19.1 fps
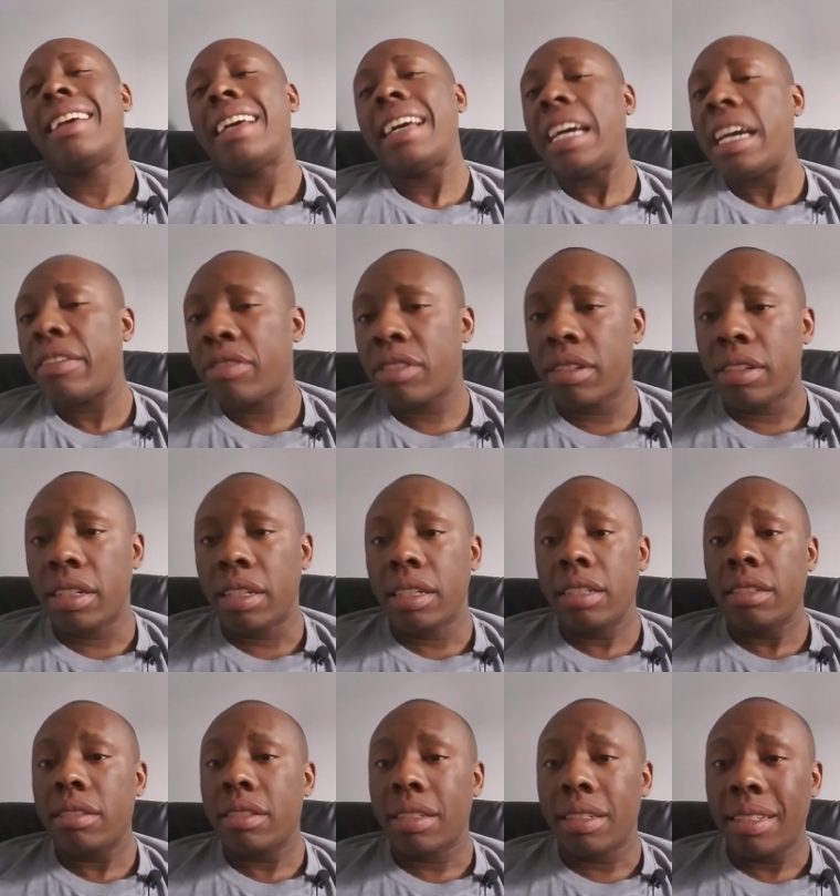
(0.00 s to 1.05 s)
After
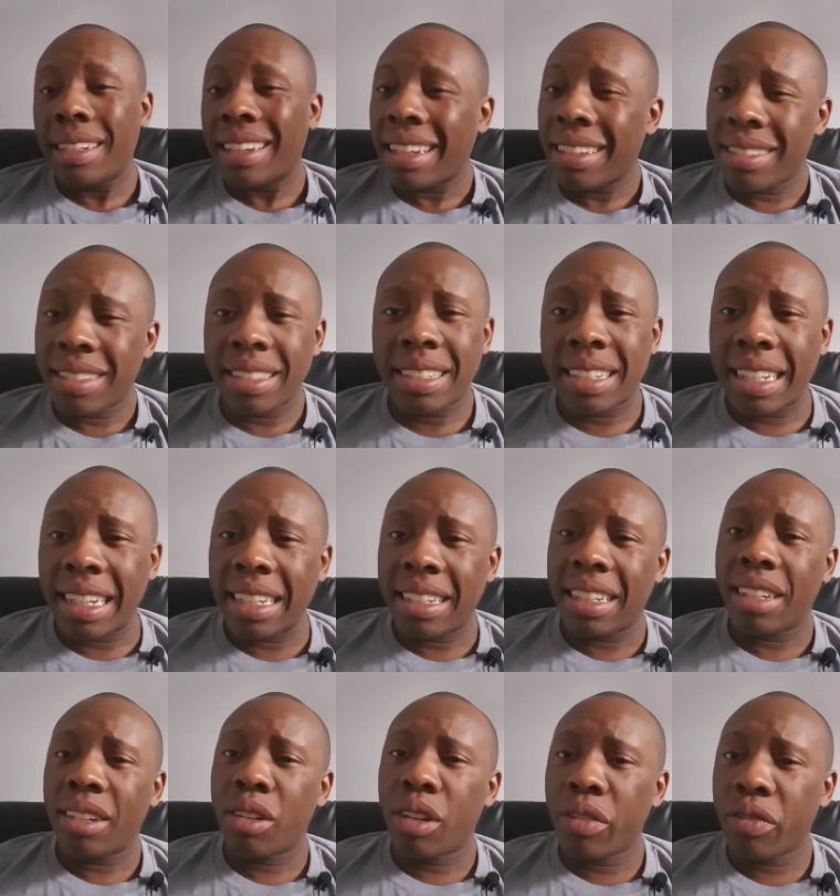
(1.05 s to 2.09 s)
the incident, how's this
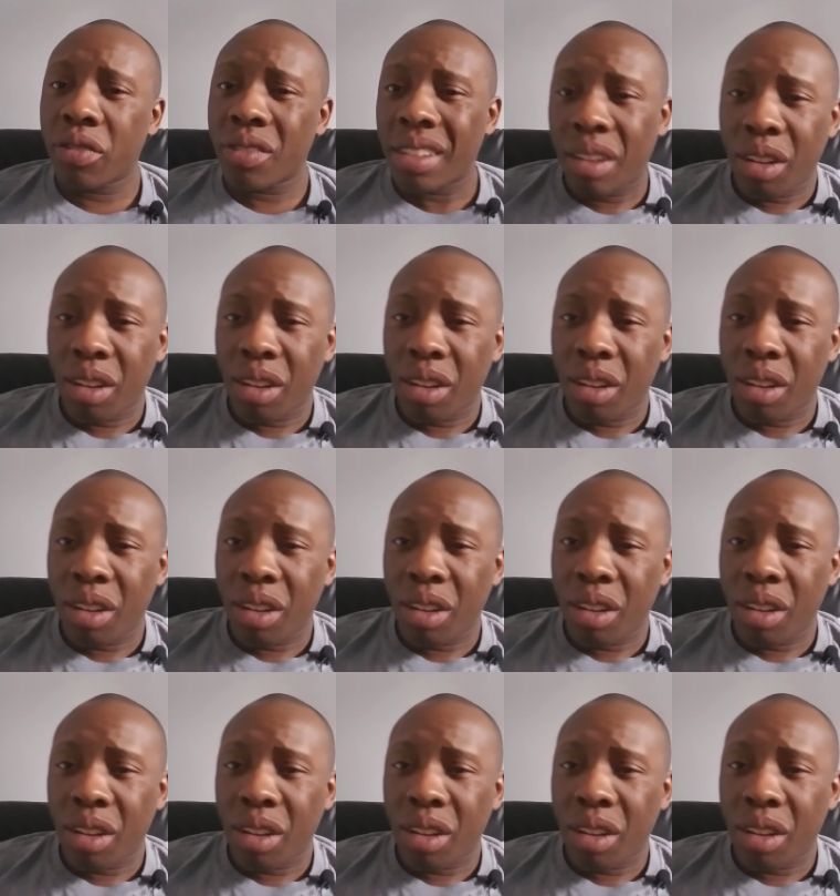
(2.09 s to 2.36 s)
kid get off